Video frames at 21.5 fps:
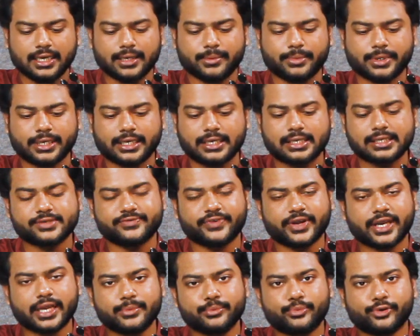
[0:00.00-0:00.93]
but it is
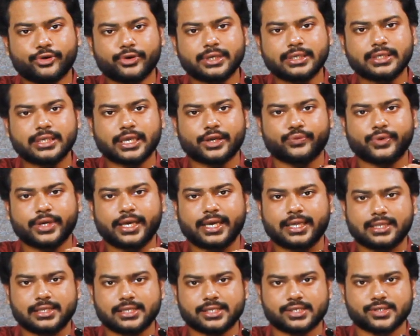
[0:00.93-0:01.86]
very important that we
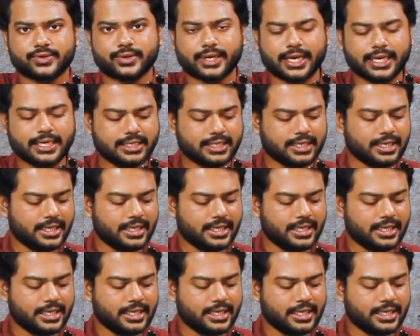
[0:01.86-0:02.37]
get this right.